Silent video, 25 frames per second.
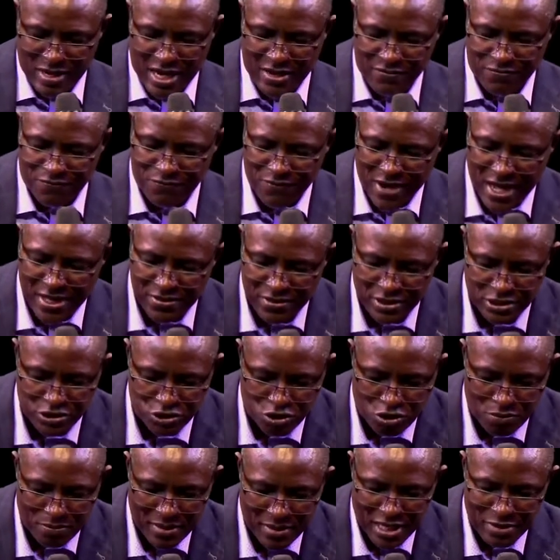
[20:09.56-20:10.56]
my Father's
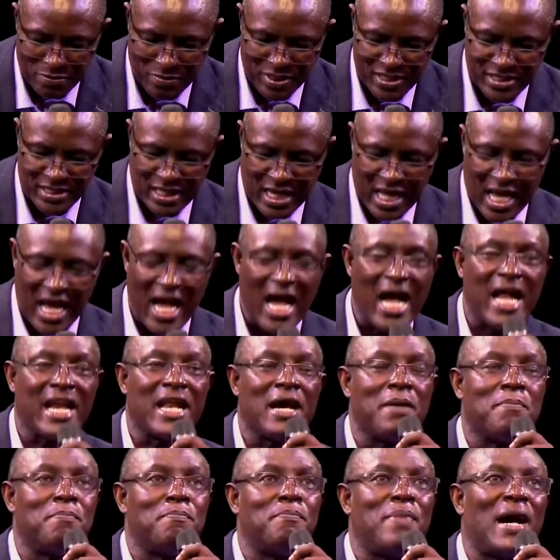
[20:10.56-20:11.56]
commandments,
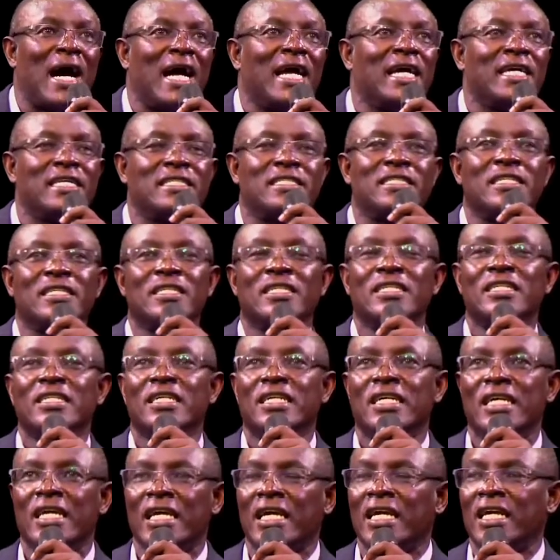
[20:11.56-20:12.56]
and abide
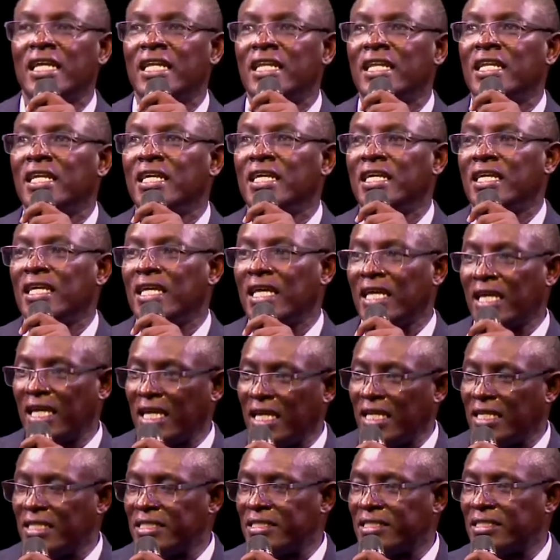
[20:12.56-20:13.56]
in
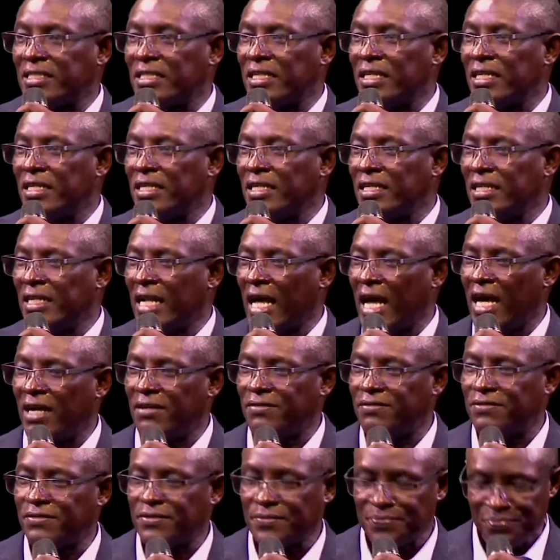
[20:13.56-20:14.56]
his
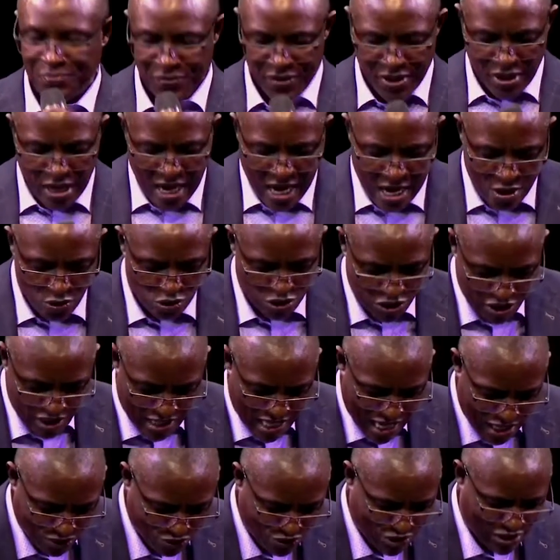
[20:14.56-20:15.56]
love. I was
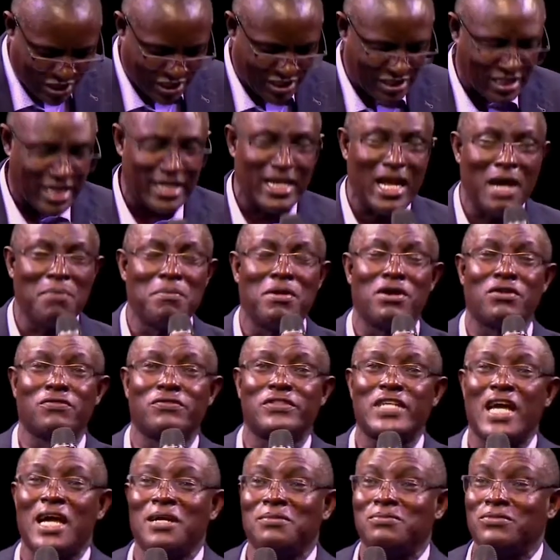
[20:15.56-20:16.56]
counting the number
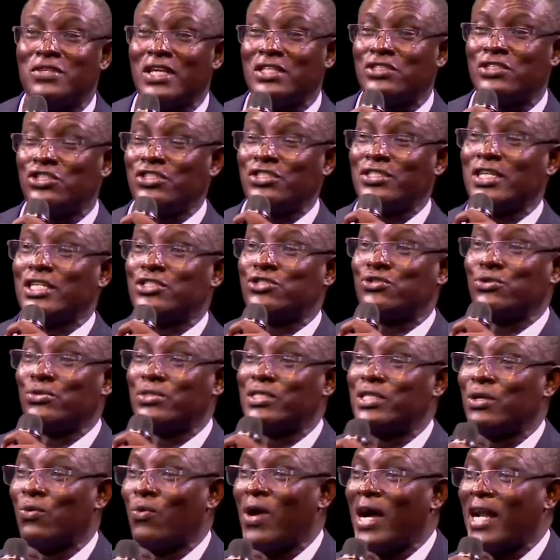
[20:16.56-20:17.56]
of times that Jesus
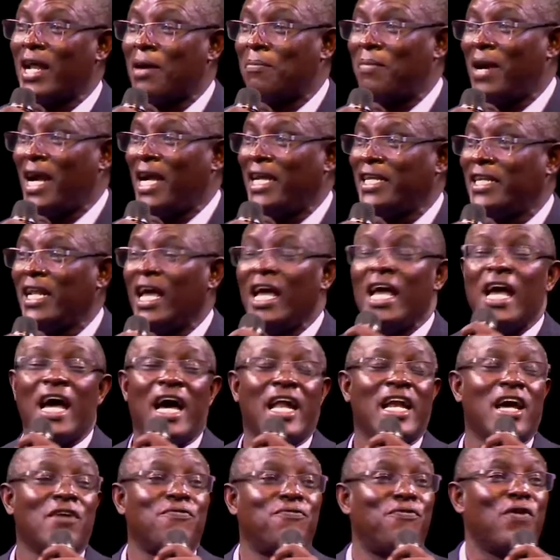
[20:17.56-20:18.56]
used the word abide,
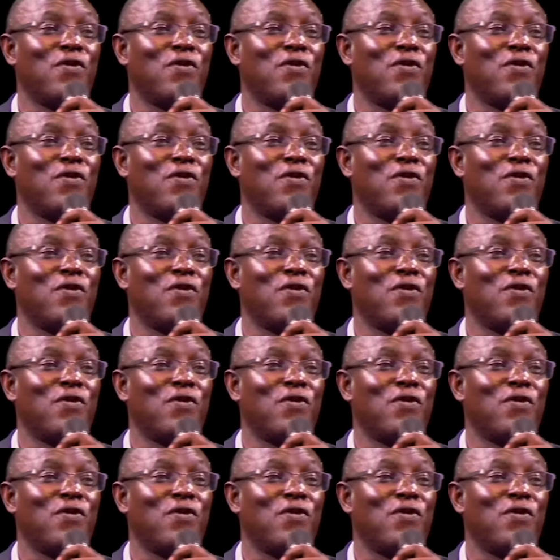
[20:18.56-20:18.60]
and I